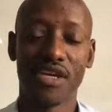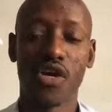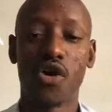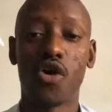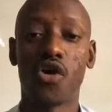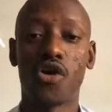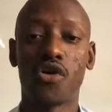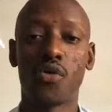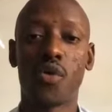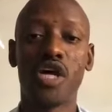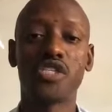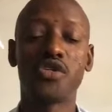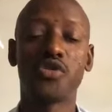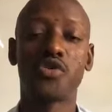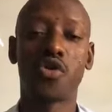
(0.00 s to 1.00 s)
or
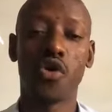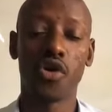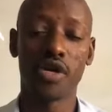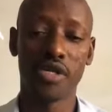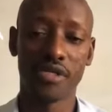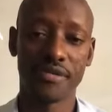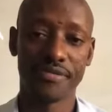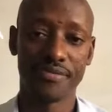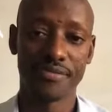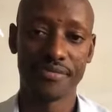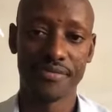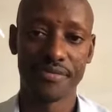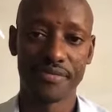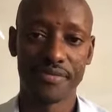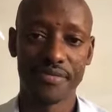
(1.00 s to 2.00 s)
what you'd call
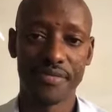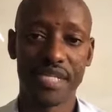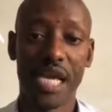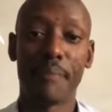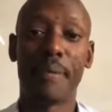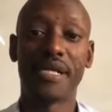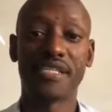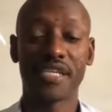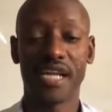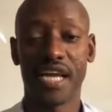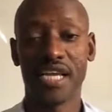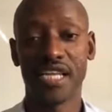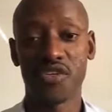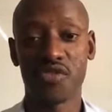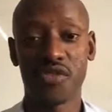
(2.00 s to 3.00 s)
a particular
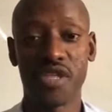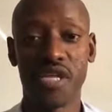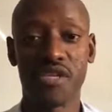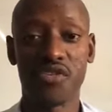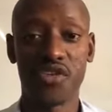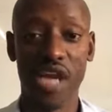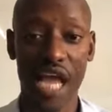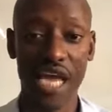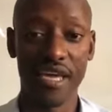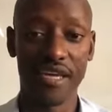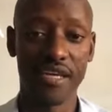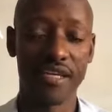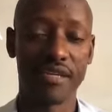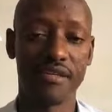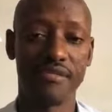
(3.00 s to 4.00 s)
industry that you lie
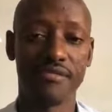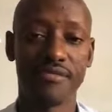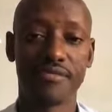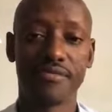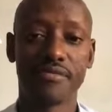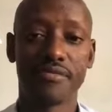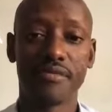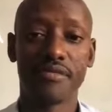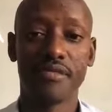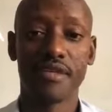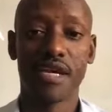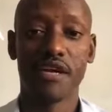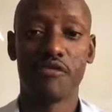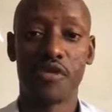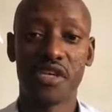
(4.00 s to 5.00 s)
in.
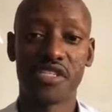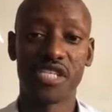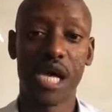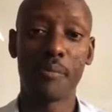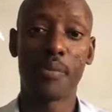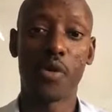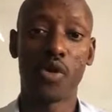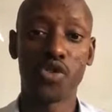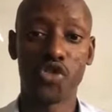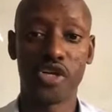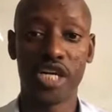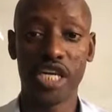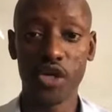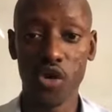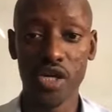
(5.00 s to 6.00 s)
For example,
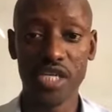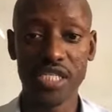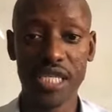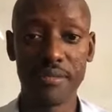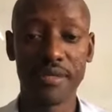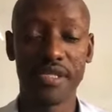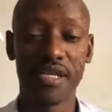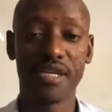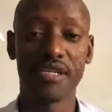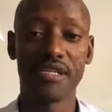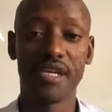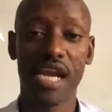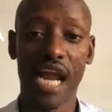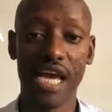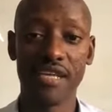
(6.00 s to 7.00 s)
Jonaki Holdings
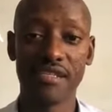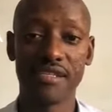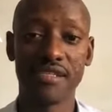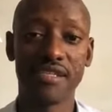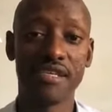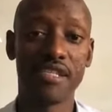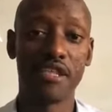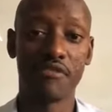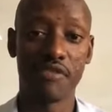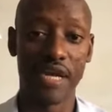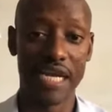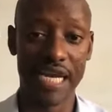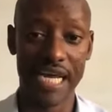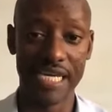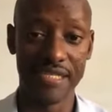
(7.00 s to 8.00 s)
Limited lies in the
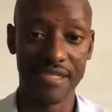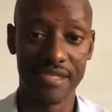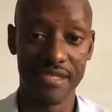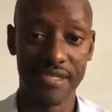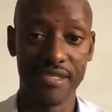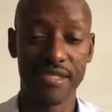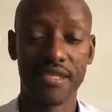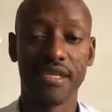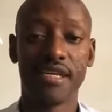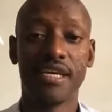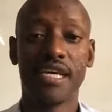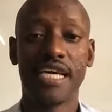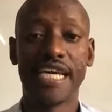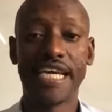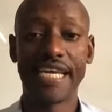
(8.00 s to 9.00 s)
finance
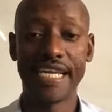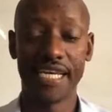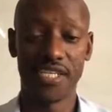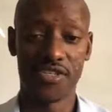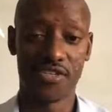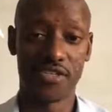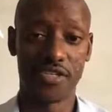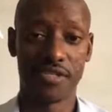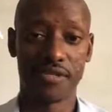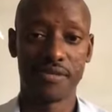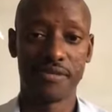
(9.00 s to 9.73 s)
industry.